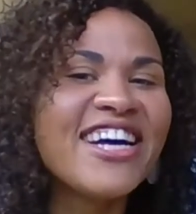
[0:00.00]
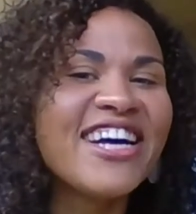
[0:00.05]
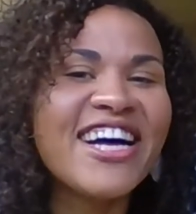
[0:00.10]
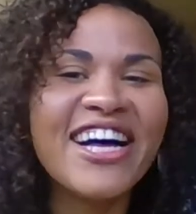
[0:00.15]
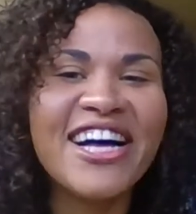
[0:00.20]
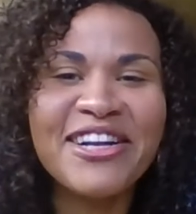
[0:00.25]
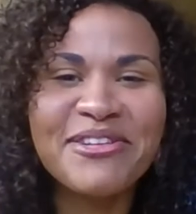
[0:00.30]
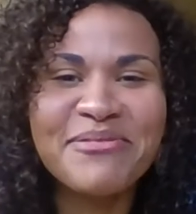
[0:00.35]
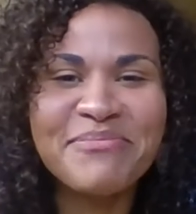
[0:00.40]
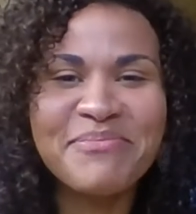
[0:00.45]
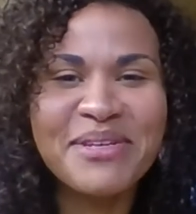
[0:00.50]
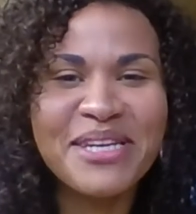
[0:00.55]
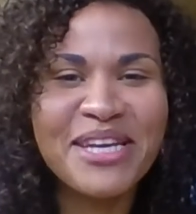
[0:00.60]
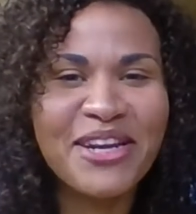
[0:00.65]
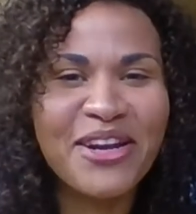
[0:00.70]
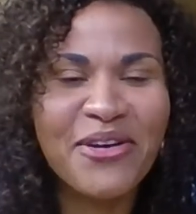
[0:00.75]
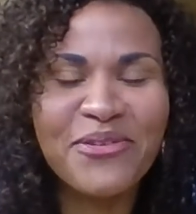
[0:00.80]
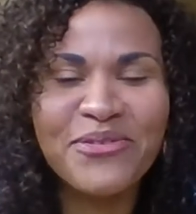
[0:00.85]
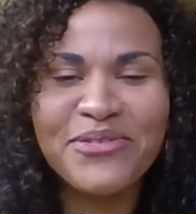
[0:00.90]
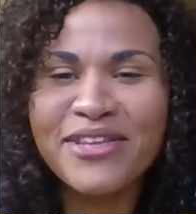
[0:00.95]

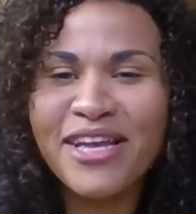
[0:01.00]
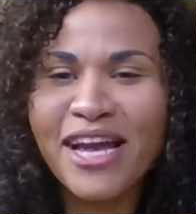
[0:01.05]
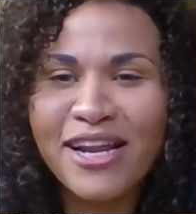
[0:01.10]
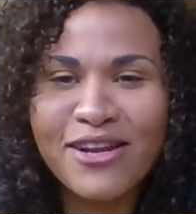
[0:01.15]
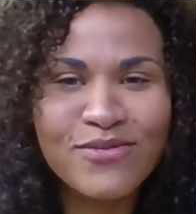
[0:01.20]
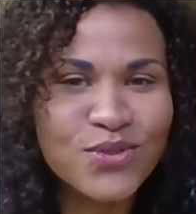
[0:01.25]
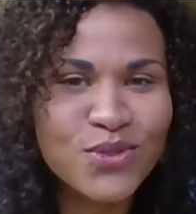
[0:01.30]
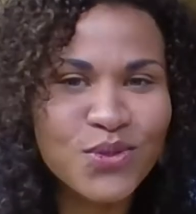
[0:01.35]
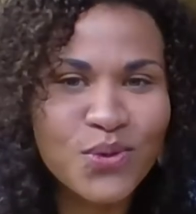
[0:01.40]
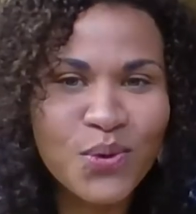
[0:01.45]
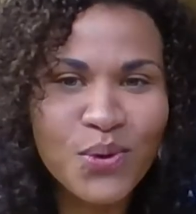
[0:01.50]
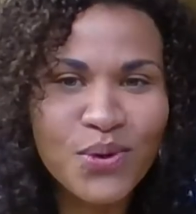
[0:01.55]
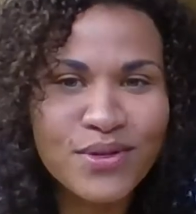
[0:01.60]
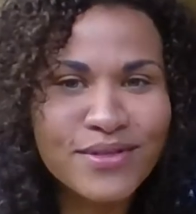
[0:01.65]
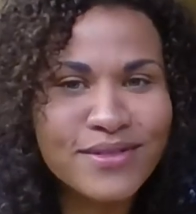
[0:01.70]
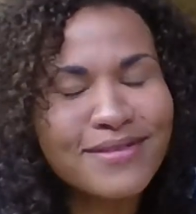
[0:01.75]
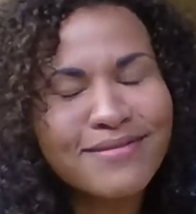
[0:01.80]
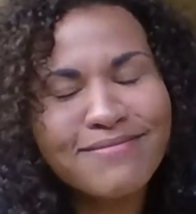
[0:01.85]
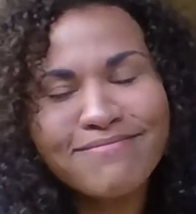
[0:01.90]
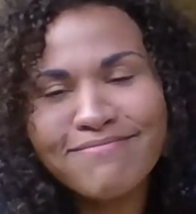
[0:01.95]
Knight of
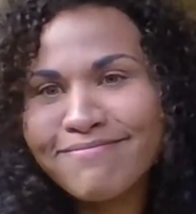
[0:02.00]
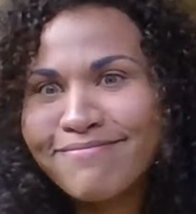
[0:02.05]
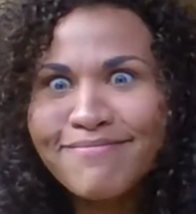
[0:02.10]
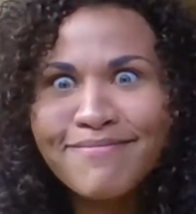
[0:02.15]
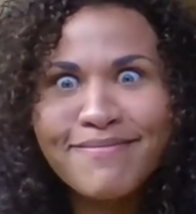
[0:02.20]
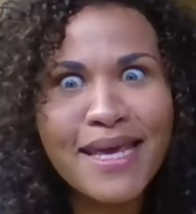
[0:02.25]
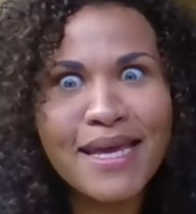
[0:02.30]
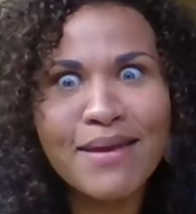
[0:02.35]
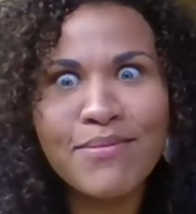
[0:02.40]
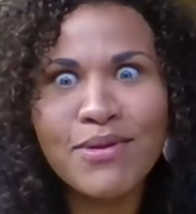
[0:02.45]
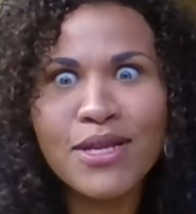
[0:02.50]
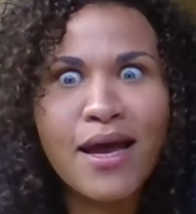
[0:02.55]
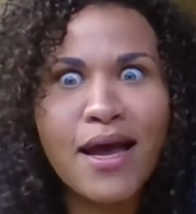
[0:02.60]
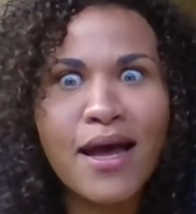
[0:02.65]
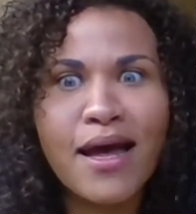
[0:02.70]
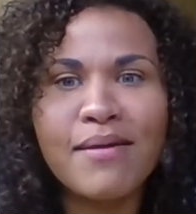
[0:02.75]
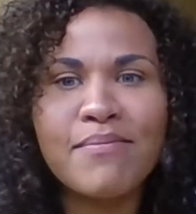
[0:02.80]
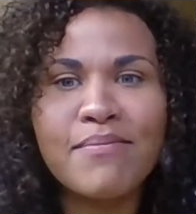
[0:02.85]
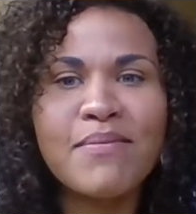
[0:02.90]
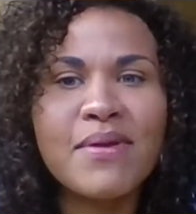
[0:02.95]
Swords, maybe
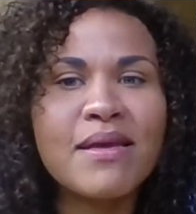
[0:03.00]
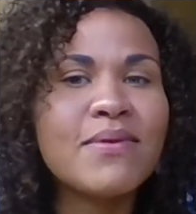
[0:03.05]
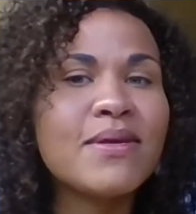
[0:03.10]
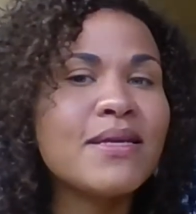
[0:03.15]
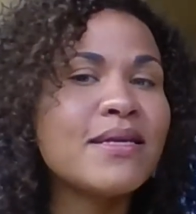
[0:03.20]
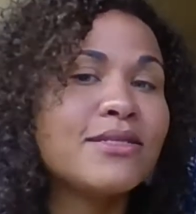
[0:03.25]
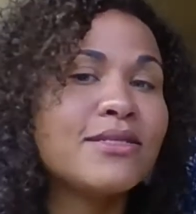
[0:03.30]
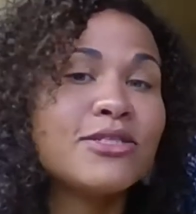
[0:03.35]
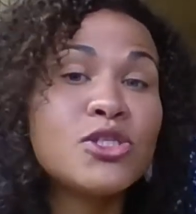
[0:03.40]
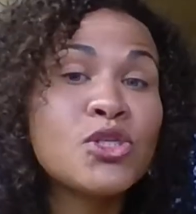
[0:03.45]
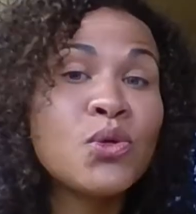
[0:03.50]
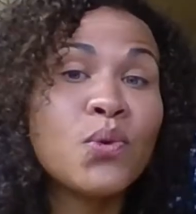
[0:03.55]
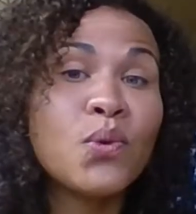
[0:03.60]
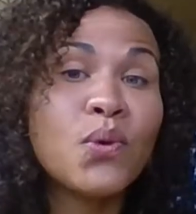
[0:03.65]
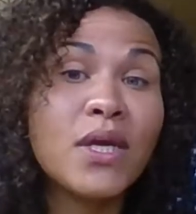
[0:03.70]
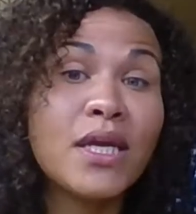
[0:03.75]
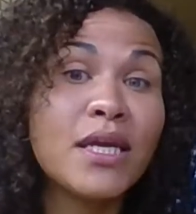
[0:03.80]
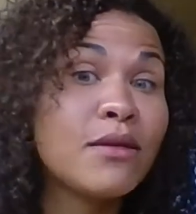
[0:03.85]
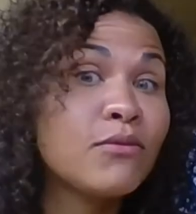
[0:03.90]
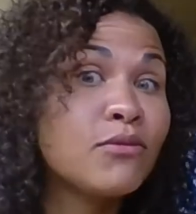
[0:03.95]
not. Maybe too,
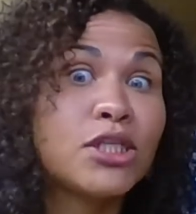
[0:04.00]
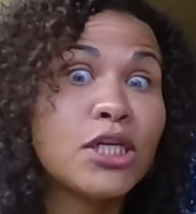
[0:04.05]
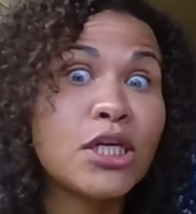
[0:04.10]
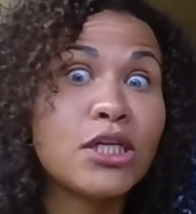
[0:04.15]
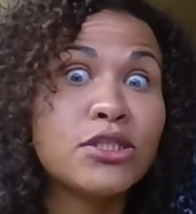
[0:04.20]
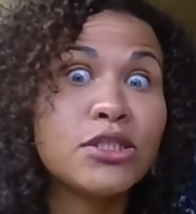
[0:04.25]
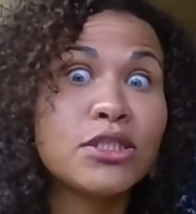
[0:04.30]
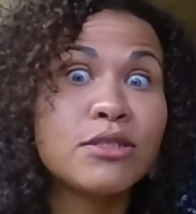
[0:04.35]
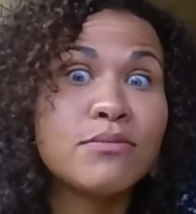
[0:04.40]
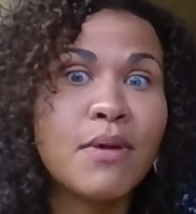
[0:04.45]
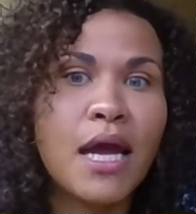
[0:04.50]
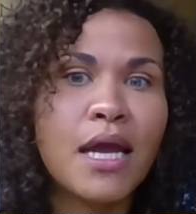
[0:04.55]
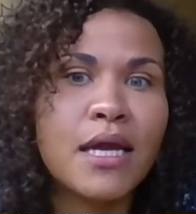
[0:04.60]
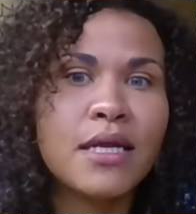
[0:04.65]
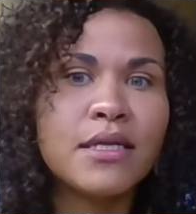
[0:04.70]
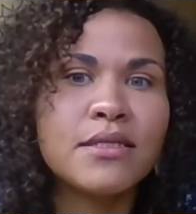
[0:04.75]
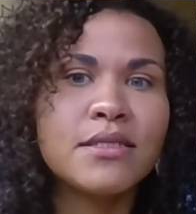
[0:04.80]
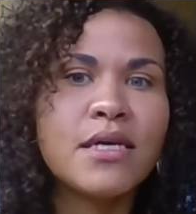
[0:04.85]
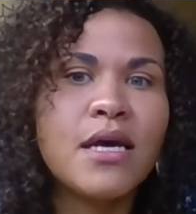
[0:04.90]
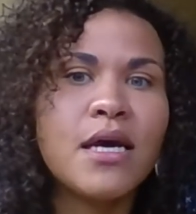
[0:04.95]
he'd change his
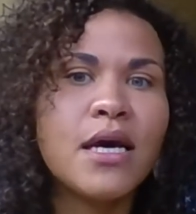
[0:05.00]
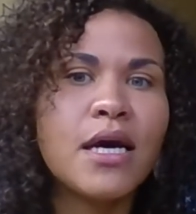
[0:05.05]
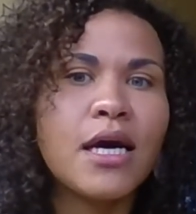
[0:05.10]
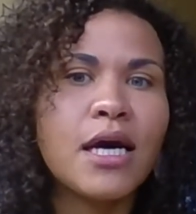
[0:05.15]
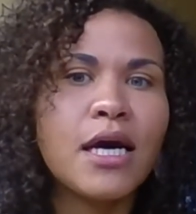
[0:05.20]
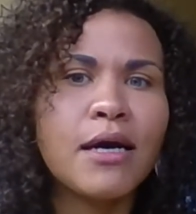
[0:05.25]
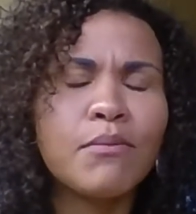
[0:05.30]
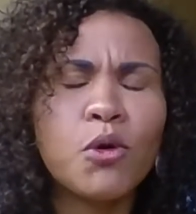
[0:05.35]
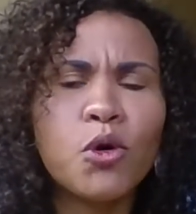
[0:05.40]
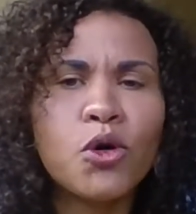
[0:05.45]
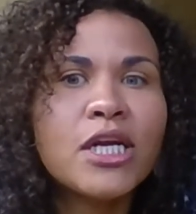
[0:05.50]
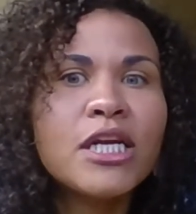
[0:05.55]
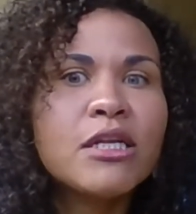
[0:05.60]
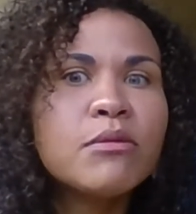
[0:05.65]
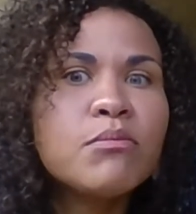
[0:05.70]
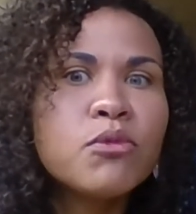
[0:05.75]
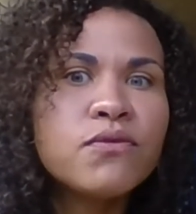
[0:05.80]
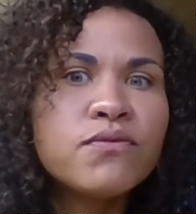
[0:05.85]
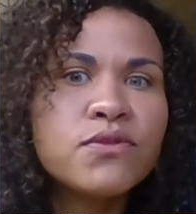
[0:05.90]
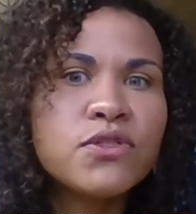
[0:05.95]
mind, or he'd
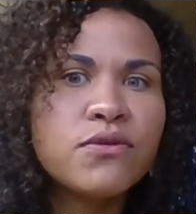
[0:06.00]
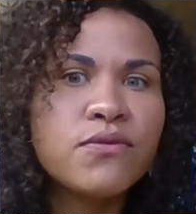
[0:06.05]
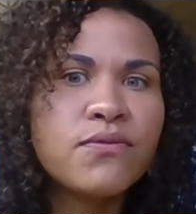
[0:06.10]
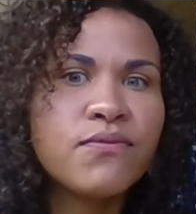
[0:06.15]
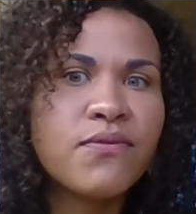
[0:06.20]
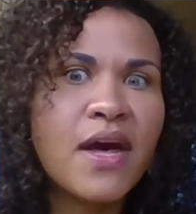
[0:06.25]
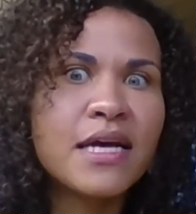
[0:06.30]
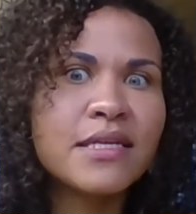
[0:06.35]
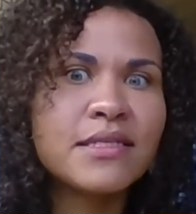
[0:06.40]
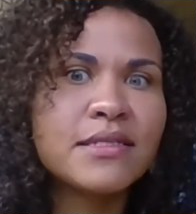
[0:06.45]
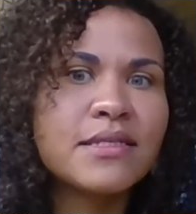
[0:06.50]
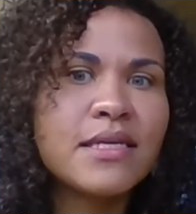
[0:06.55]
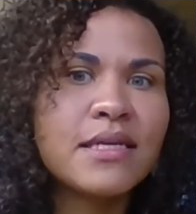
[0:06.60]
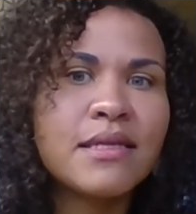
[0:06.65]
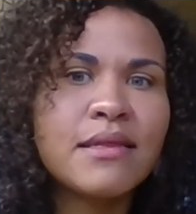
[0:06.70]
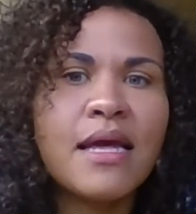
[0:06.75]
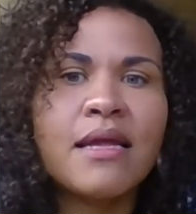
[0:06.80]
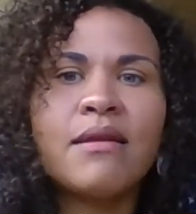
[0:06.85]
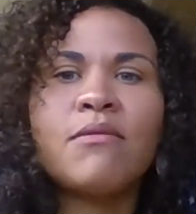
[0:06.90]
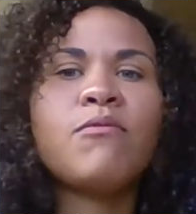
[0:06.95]
move too fast
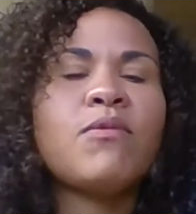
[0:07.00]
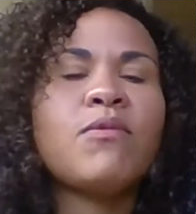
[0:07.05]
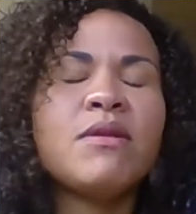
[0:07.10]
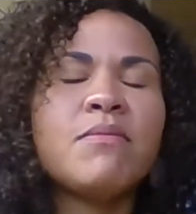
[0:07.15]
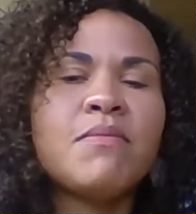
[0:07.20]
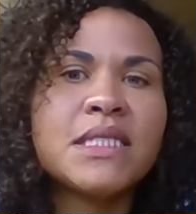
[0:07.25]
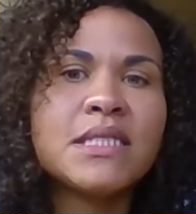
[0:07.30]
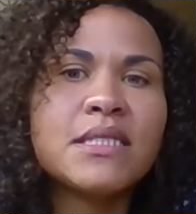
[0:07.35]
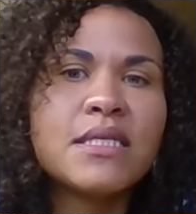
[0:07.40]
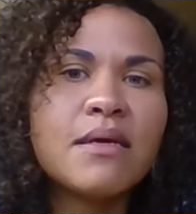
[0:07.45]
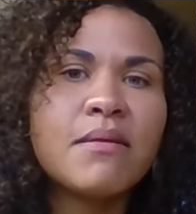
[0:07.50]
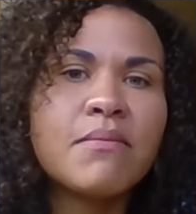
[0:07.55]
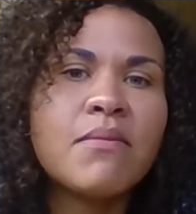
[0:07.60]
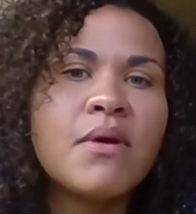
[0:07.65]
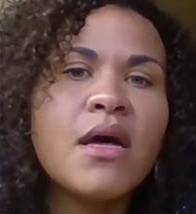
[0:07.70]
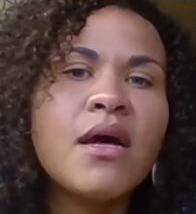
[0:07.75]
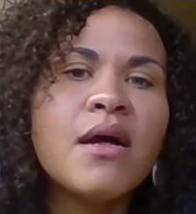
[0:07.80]
and then we'd miss him.